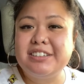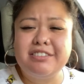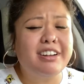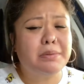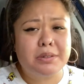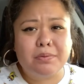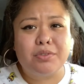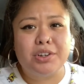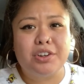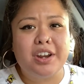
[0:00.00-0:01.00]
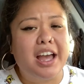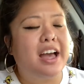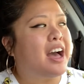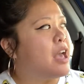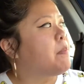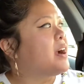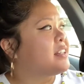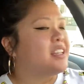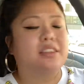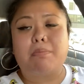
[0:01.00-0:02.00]
grab some food. I parked
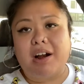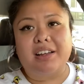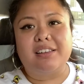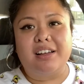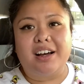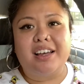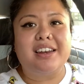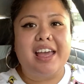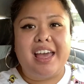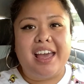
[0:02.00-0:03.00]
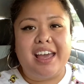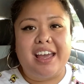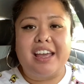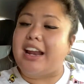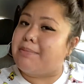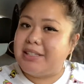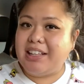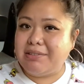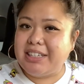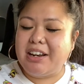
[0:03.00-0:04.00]
in the parking lot and I basically
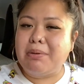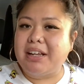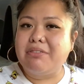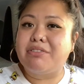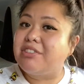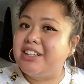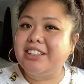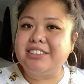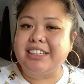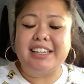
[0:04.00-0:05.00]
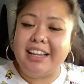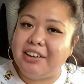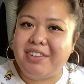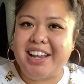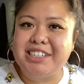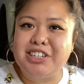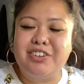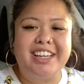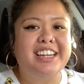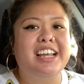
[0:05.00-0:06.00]
was getting parking for free, so I was like taking advantage of
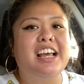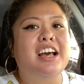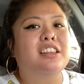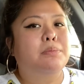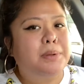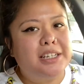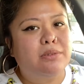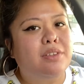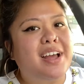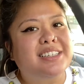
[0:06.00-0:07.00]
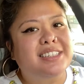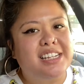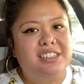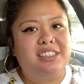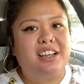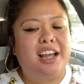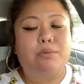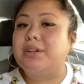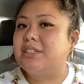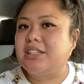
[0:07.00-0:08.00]
it. The place where the vaccination site
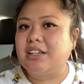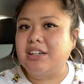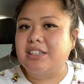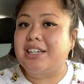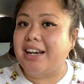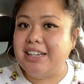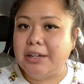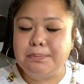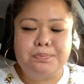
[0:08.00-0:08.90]
was near Chinatown.